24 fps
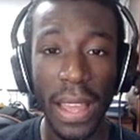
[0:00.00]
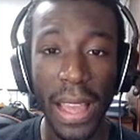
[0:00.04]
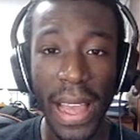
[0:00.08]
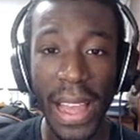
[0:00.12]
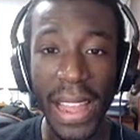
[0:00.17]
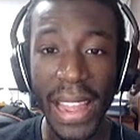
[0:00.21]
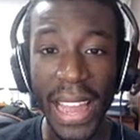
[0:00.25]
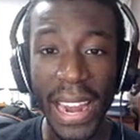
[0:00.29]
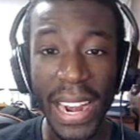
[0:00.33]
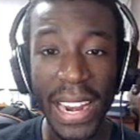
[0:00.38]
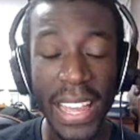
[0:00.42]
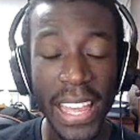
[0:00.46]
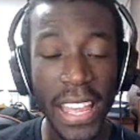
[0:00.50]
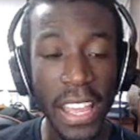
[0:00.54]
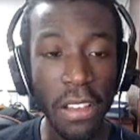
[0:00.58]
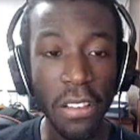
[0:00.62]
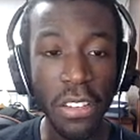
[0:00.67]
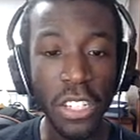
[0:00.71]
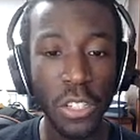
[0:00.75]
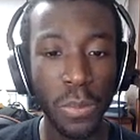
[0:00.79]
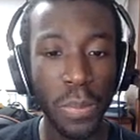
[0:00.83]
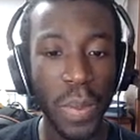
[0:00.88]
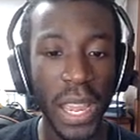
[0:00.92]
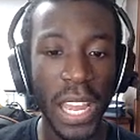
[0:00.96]
I gotta
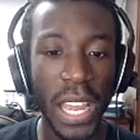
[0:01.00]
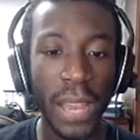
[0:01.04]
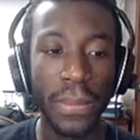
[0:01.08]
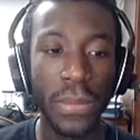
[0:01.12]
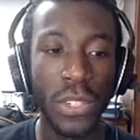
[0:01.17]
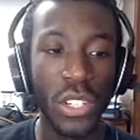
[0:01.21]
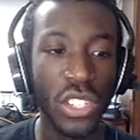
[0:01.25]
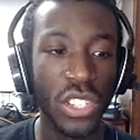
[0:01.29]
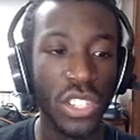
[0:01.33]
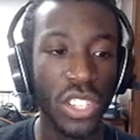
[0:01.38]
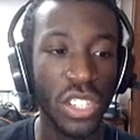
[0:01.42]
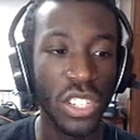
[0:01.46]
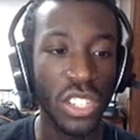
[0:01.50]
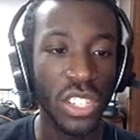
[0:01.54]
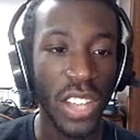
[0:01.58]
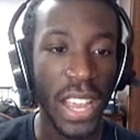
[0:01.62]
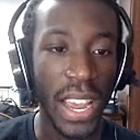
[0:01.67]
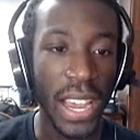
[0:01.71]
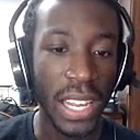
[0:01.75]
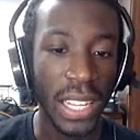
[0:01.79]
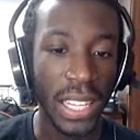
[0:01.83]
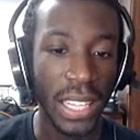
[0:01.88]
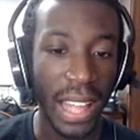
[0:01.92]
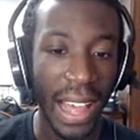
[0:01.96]
heal spam just to
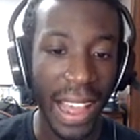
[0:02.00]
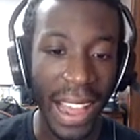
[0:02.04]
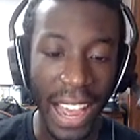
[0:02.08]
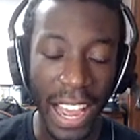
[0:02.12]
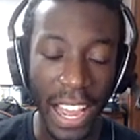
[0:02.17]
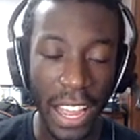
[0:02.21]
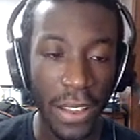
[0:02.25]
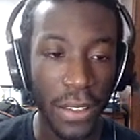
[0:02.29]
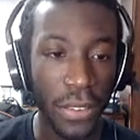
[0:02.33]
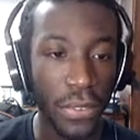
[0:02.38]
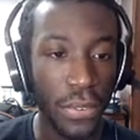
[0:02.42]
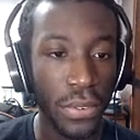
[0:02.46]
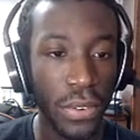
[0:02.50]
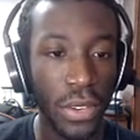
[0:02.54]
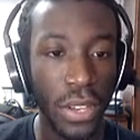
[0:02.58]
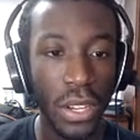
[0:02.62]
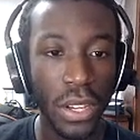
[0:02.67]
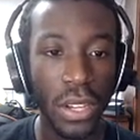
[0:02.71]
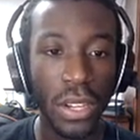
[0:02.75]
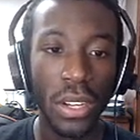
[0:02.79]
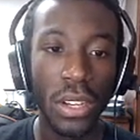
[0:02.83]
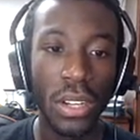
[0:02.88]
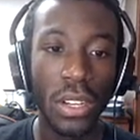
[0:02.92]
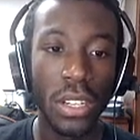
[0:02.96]
stay alive.
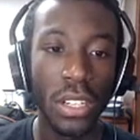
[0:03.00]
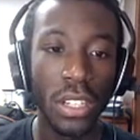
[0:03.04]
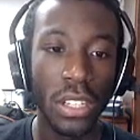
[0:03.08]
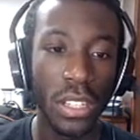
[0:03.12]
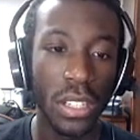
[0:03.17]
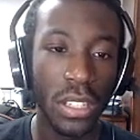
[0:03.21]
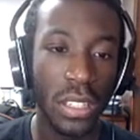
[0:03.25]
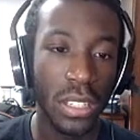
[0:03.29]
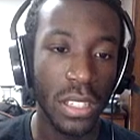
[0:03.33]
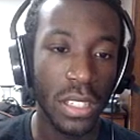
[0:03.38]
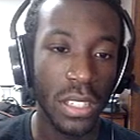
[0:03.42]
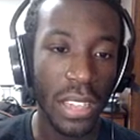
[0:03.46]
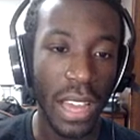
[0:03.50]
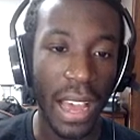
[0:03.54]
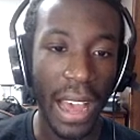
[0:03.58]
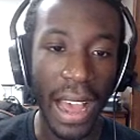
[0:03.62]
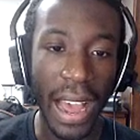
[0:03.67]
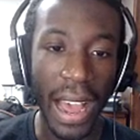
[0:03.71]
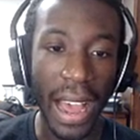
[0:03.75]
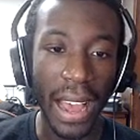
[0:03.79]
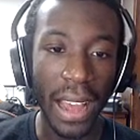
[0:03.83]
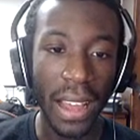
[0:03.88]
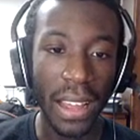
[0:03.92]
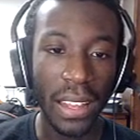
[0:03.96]
Cause,
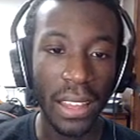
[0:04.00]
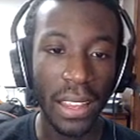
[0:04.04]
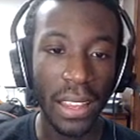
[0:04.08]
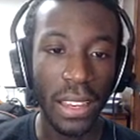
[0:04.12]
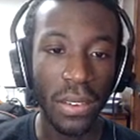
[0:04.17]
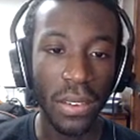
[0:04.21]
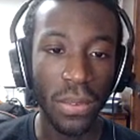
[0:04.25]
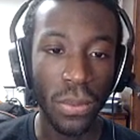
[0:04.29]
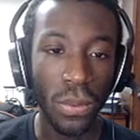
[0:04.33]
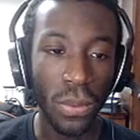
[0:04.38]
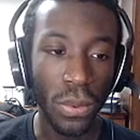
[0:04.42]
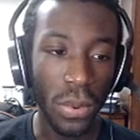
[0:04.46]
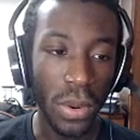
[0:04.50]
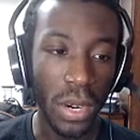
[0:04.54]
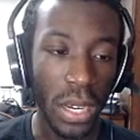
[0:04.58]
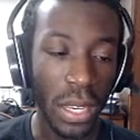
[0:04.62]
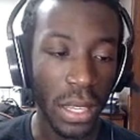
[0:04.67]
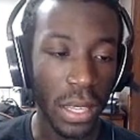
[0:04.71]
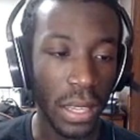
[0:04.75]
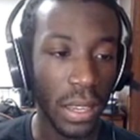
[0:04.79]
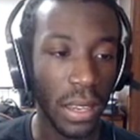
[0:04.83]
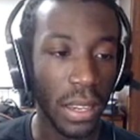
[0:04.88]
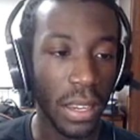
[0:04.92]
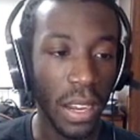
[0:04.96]
like,
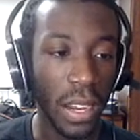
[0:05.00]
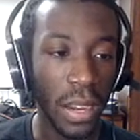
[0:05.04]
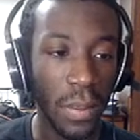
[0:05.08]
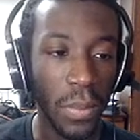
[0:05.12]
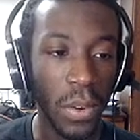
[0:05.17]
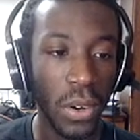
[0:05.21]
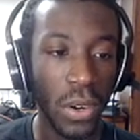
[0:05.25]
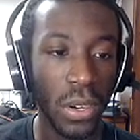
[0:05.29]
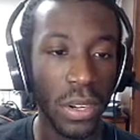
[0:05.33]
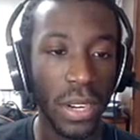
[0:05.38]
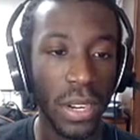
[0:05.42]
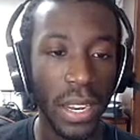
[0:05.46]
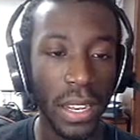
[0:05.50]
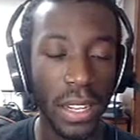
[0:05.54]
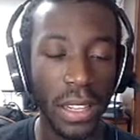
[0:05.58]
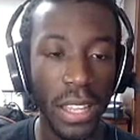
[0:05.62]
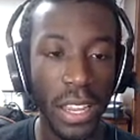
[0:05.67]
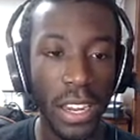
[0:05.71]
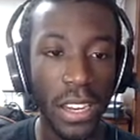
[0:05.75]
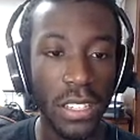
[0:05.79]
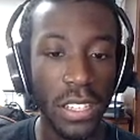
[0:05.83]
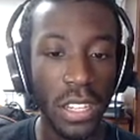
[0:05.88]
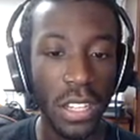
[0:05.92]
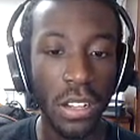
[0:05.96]
really, come on.
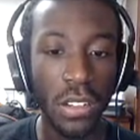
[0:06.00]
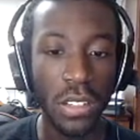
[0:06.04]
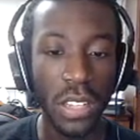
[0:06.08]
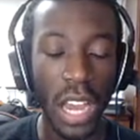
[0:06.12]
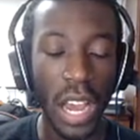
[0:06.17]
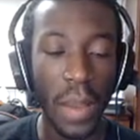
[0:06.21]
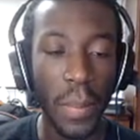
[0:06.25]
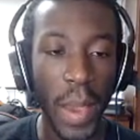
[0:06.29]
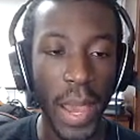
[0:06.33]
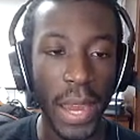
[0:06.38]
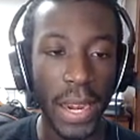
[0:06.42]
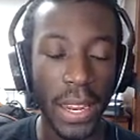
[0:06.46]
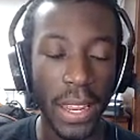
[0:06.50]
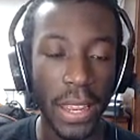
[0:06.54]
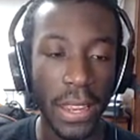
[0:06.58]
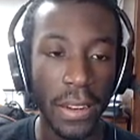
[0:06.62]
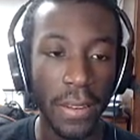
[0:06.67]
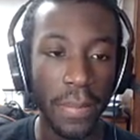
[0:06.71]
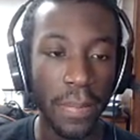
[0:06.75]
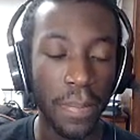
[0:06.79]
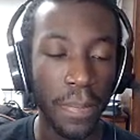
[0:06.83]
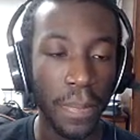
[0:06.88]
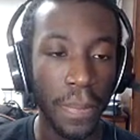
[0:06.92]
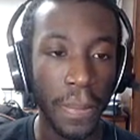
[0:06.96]
There's the close combat
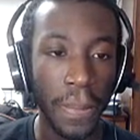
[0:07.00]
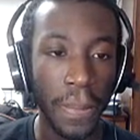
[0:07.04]
again.